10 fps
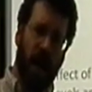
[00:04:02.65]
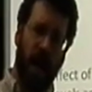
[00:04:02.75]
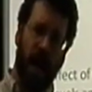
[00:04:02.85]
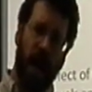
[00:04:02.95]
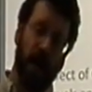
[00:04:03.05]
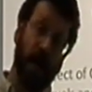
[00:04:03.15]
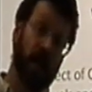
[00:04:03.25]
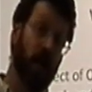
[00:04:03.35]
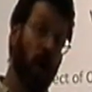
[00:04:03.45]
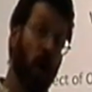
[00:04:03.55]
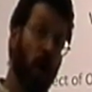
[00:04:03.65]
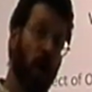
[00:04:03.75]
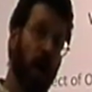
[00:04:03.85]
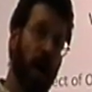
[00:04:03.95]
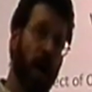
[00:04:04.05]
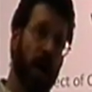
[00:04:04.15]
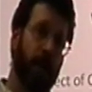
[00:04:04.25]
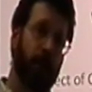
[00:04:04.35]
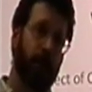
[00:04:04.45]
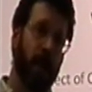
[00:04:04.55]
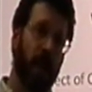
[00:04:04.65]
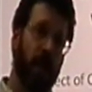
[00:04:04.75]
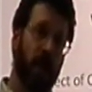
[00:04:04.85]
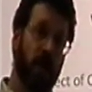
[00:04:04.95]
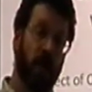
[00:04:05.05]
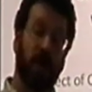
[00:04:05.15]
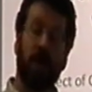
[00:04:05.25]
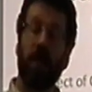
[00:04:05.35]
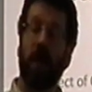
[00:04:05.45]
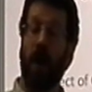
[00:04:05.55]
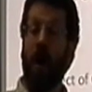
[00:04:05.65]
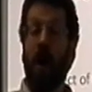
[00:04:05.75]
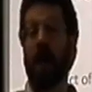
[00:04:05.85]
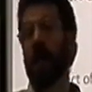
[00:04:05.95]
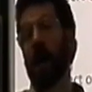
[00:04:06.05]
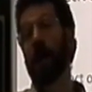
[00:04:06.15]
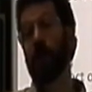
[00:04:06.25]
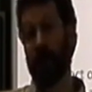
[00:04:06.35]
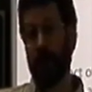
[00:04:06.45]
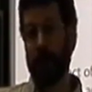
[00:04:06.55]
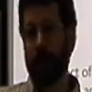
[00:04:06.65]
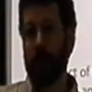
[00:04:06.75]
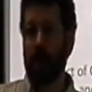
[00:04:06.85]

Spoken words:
And I'd like to know the use of an online arena.